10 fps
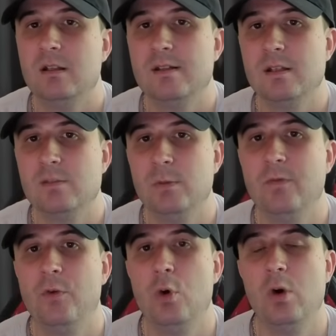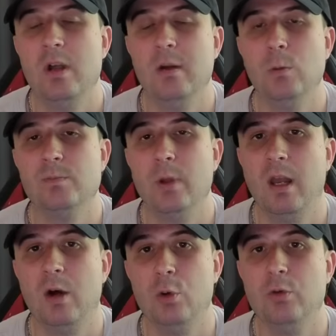since before it was
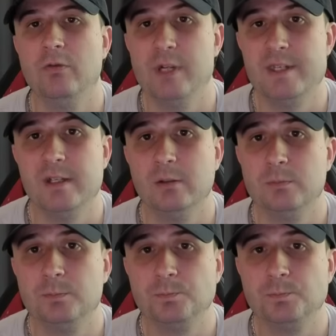below retail.